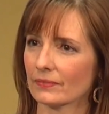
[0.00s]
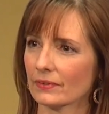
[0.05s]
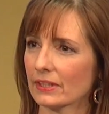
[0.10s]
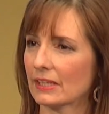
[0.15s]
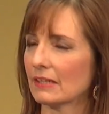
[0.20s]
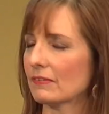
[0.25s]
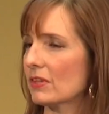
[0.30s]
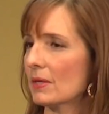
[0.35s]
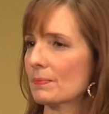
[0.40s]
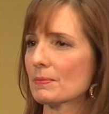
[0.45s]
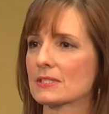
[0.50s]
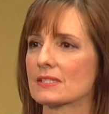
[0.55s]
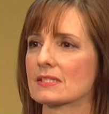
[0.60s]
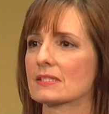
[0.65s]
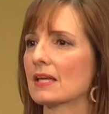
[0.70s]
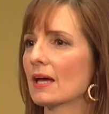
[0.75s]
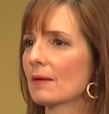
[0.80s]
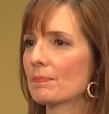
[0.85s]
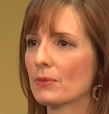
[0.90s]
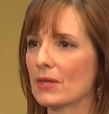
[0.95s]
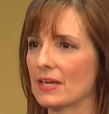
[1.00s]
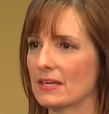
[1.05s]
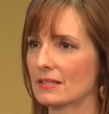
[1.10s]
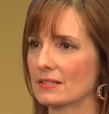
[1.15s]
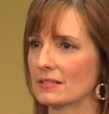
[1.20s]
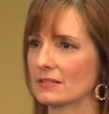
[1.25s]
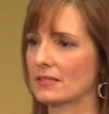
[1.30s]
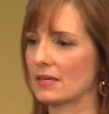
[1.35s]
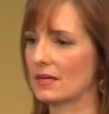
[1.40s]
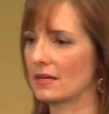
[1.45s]
Give them a step they
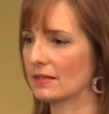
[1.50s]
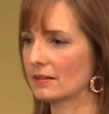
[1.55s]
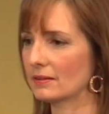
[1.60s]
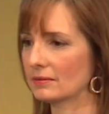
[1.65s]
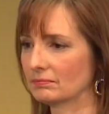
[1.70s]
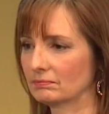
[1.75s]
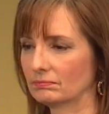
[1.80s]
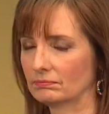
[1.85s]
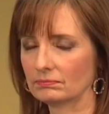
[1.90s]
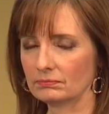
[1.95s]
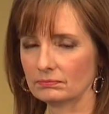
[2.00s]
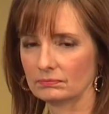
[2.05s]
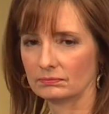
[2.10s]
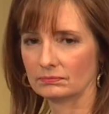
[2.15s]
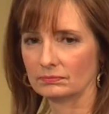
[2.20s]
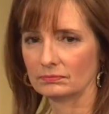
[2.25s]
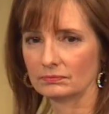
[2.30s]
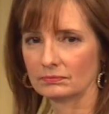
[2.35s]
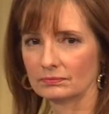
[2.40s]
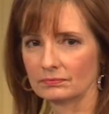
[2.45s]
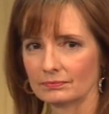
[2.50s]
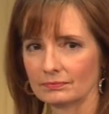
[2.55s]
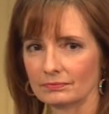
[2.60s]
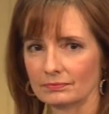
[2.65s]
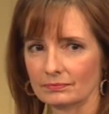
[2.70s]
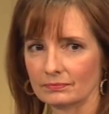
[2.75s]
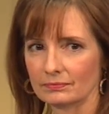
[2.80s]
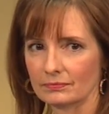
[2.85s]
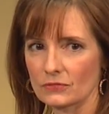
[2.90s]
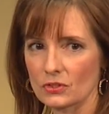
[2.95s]
can take
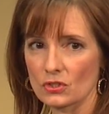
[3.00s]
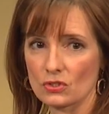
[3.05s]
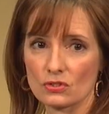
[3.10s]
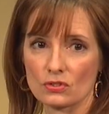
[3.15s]
to